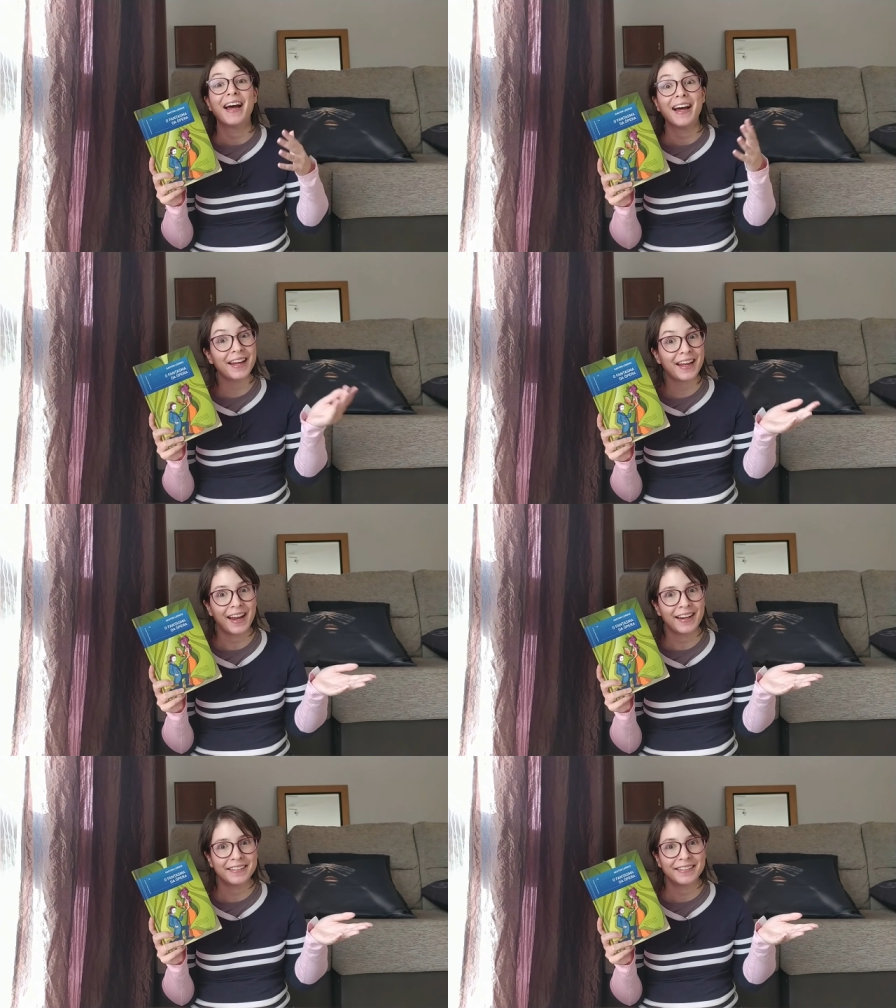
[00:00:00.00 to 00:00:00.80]

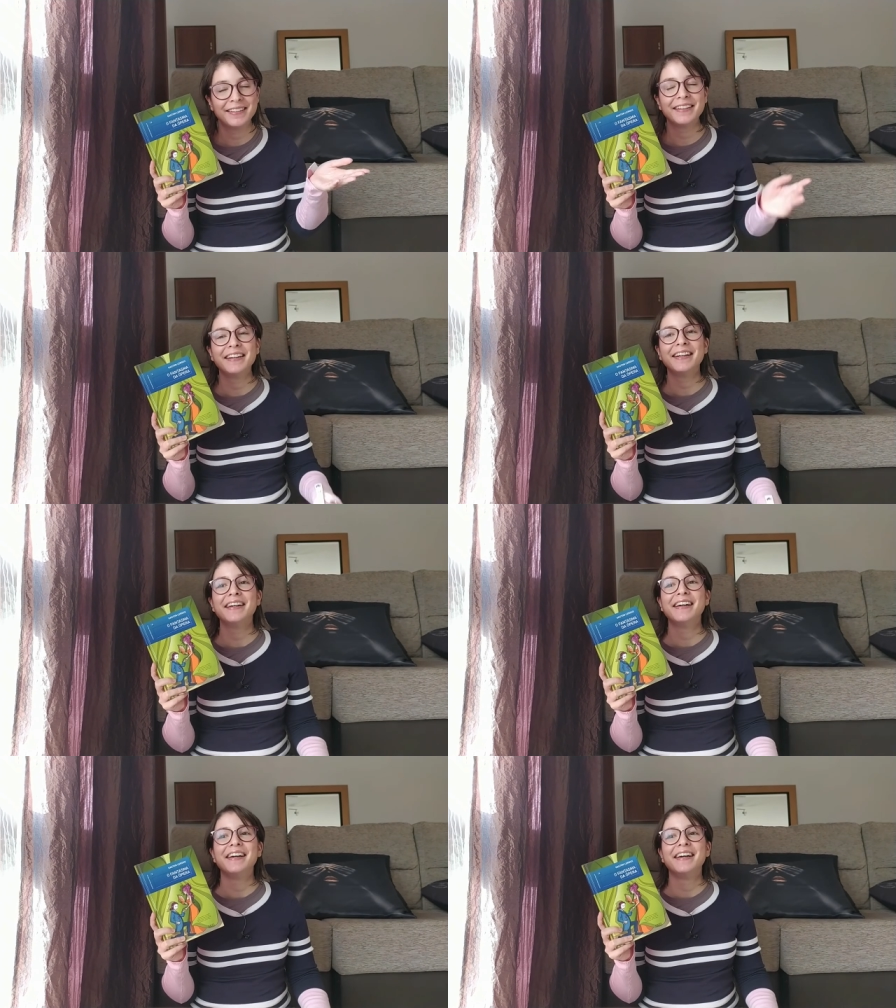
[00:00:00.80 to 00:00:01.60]
again
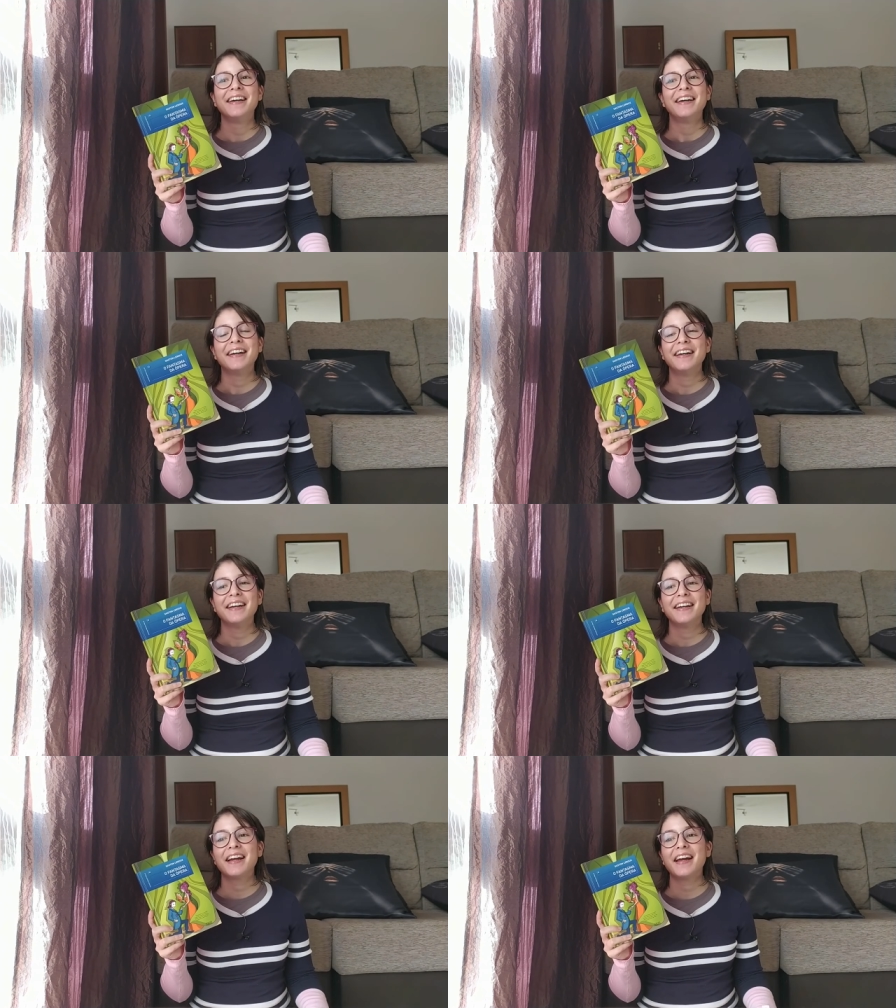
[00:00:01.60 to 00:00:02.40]

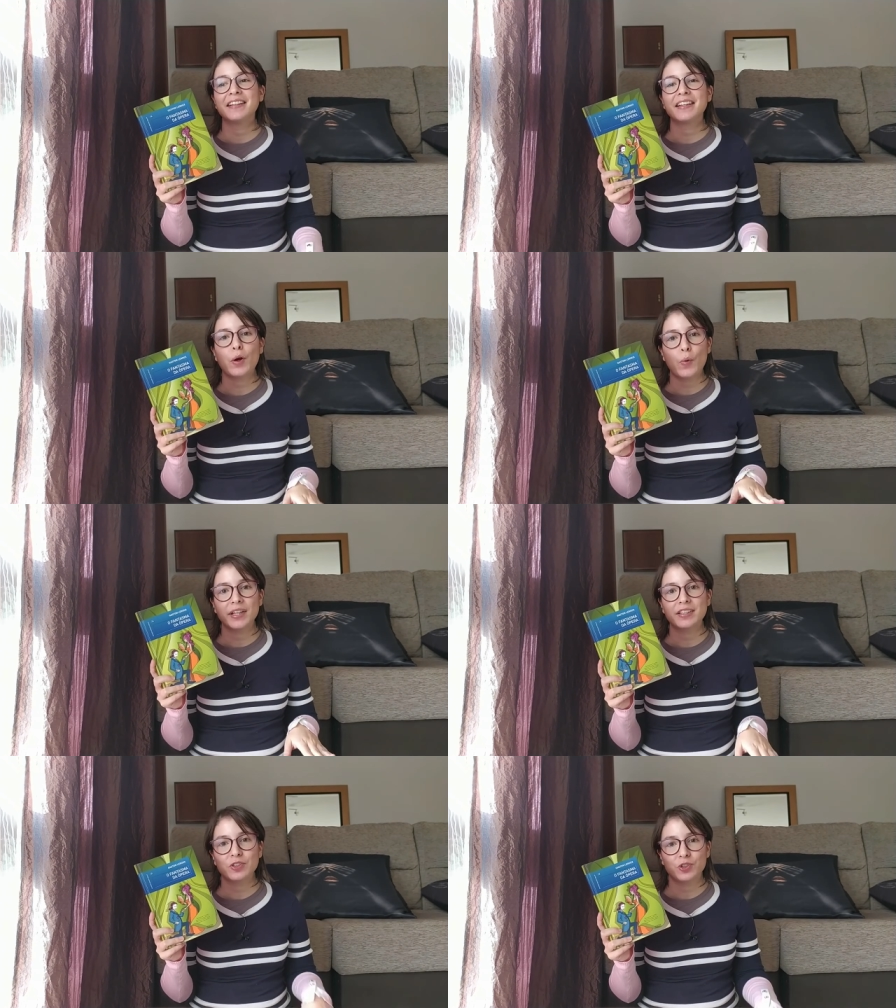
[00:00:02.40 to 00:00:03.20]
uh, and I
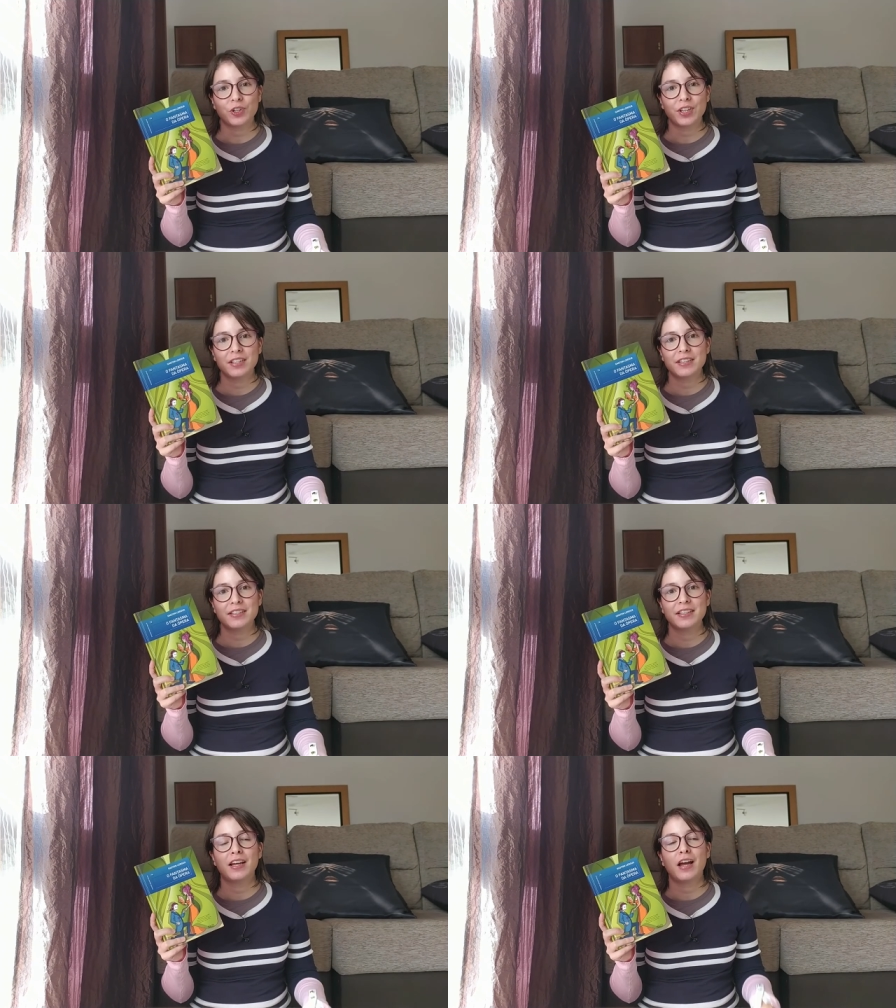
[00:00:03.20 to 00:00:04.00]
quite enjoyed it.
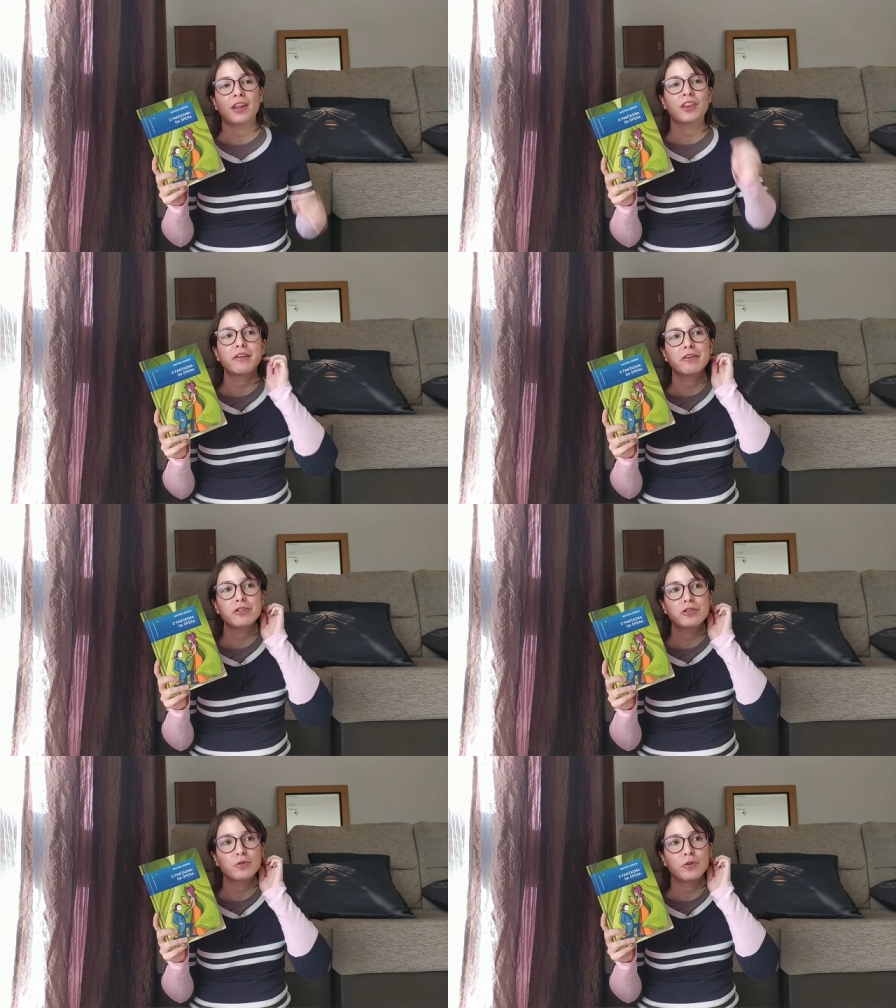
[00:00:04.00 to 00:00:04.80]
I think
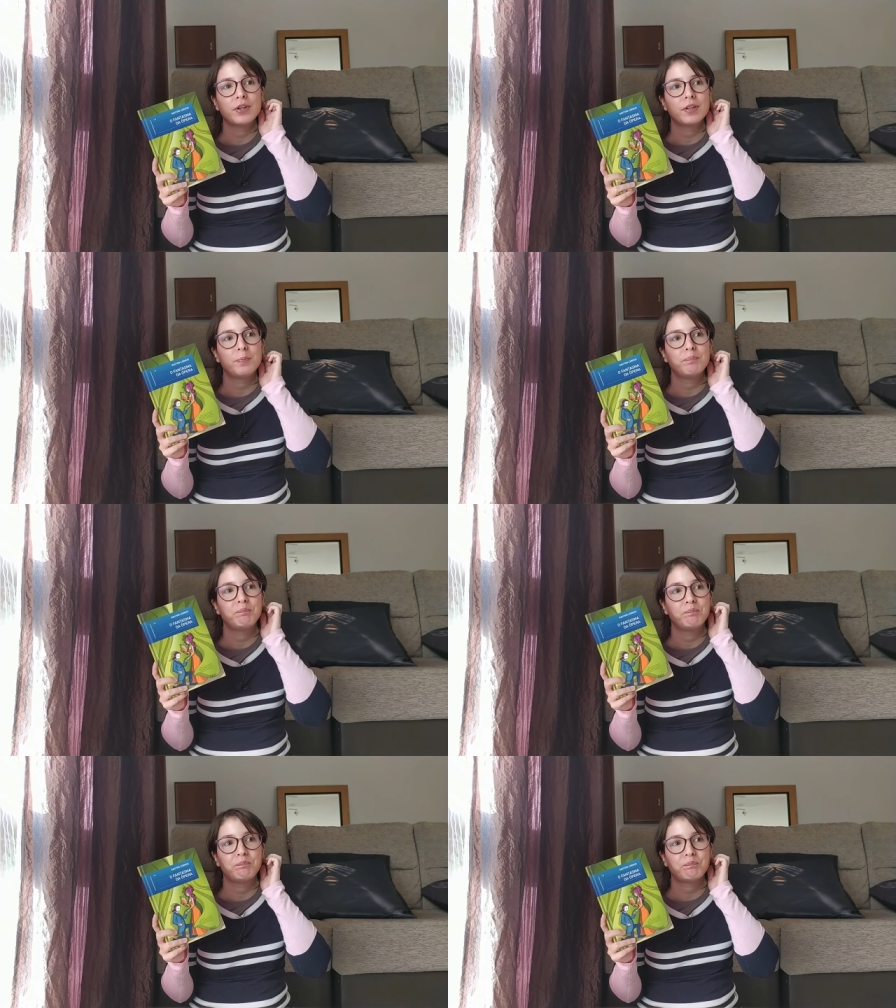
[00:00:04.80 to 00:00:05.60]
the story,
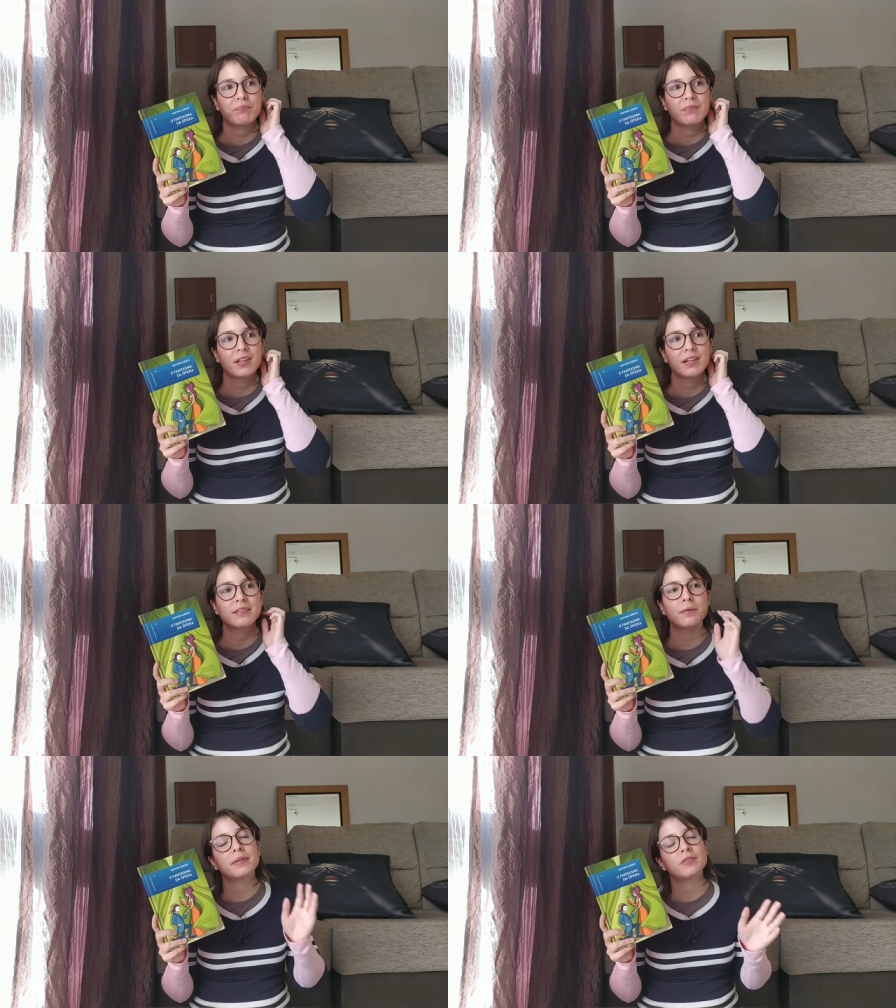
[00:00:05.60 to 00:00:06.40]

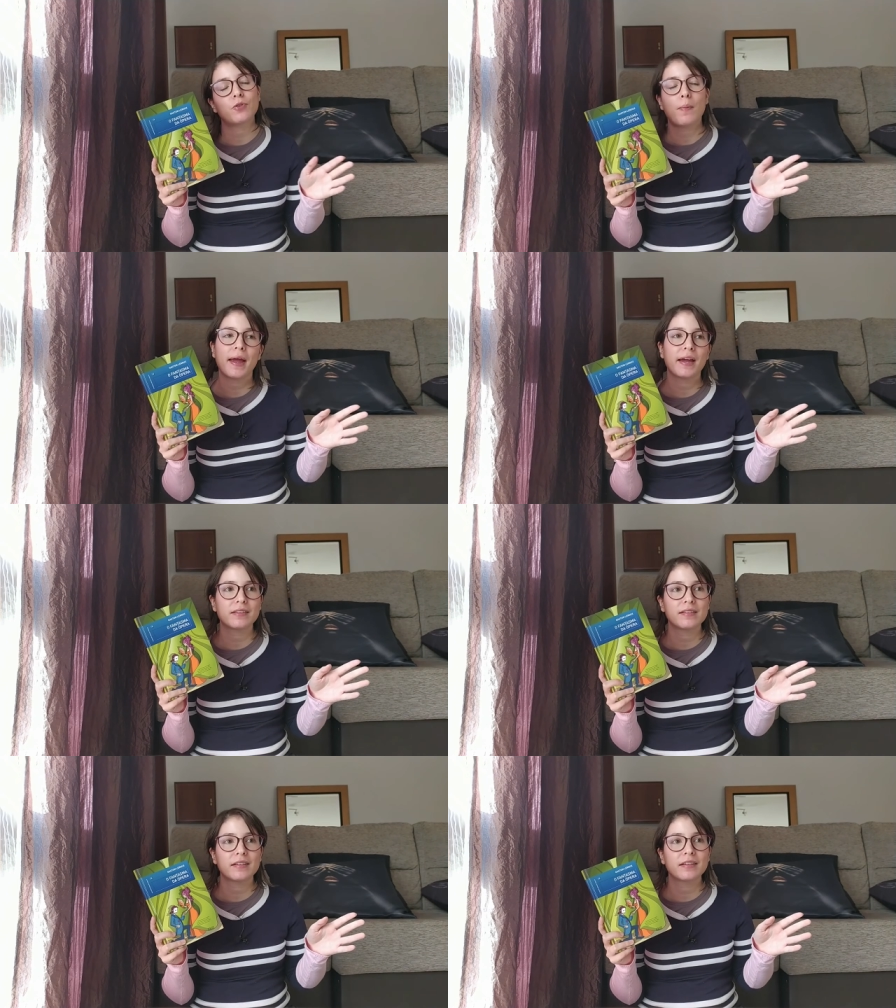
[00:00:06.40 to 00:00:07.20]
it's a bit
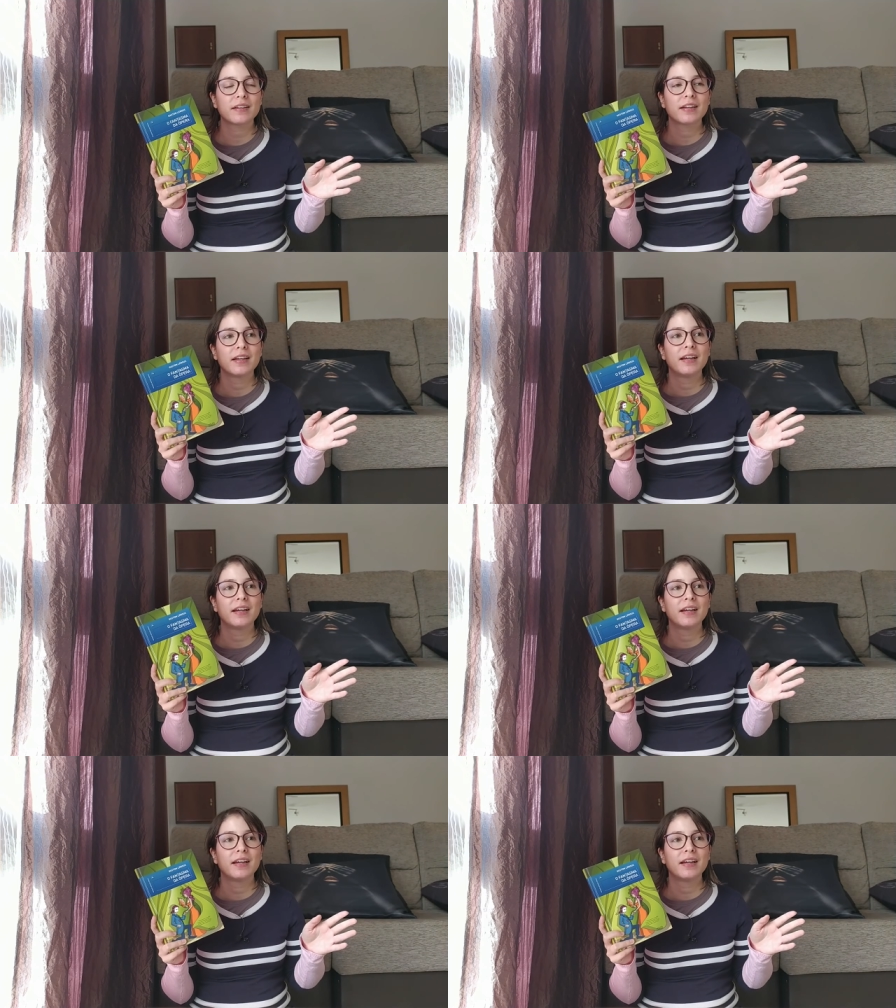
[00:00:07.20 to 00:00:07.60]
dramatic.